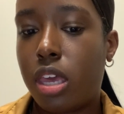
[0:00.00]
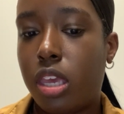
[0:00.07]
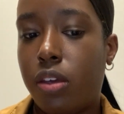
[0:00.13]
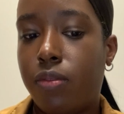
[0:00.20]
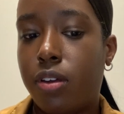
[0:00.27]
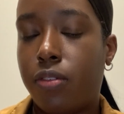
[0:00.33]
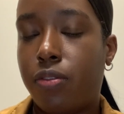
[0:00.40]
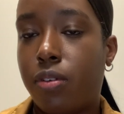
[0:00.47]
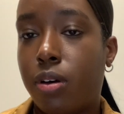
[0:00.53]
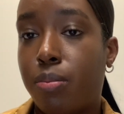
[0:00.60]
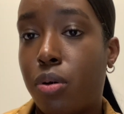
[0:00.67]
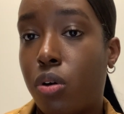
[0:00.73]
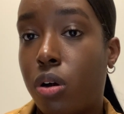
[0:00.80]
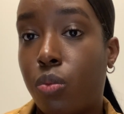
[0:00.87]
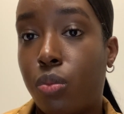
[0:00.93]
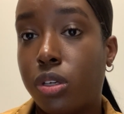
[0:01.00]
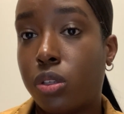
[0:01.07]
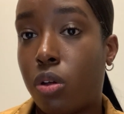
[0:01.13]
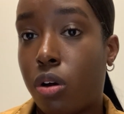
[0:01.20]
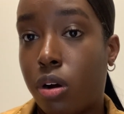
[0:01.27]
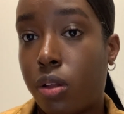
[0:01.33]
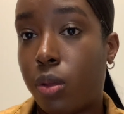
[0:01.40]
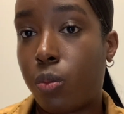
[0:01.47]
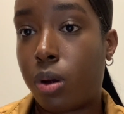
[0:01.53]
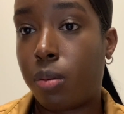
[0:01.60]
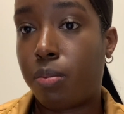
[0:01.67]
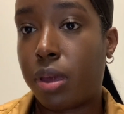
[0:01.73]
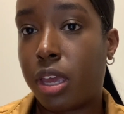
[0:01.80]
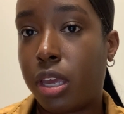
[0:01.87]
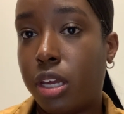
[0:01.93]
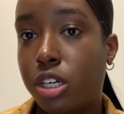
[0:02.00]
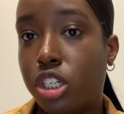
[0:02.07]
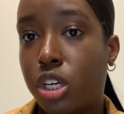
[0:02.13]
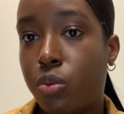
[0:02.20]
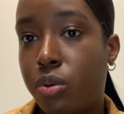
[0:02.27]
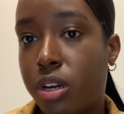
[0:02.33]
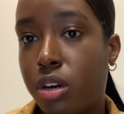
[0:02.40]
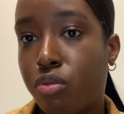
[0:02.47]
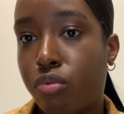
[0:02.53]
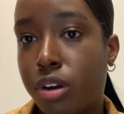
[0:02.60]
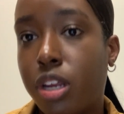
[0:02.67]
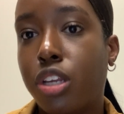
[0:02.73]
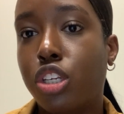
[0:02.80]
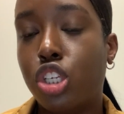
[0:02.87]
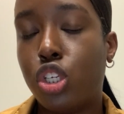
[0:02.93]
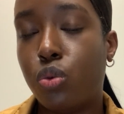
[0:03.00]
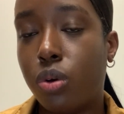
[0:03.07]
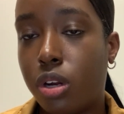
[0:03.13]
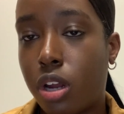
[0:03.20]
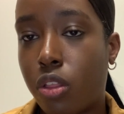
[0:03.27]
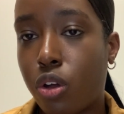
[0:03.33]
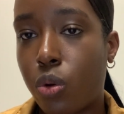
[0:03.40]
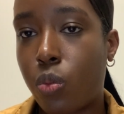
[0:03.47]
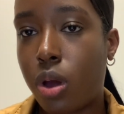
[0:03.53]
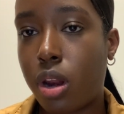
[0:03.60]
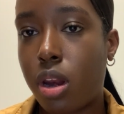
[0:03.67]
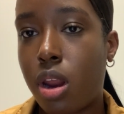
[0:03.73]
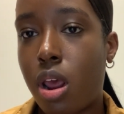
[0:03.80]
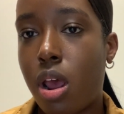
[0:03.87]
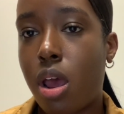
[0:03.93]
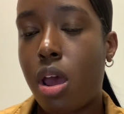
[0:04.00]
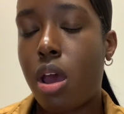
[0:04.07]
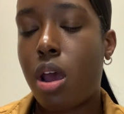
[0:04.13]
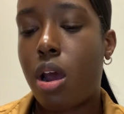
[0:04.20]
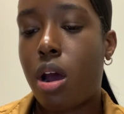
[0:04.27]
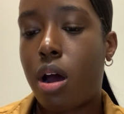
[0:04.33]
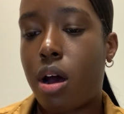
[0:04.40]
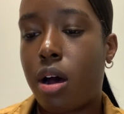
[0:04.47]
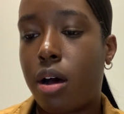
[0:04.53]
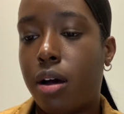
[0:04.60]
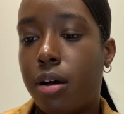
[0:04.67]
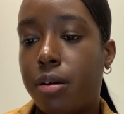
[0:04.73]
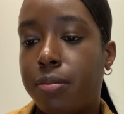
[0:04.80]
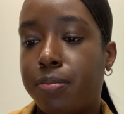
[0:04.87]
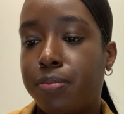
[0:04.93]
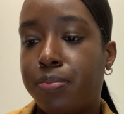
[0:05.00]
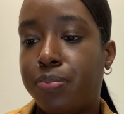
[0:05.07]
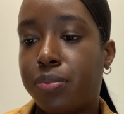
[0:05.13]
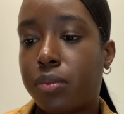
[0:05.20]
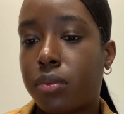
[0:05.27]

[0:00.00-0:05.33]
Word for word: even if a poem was longer than one page, it wouldn't run into another one. And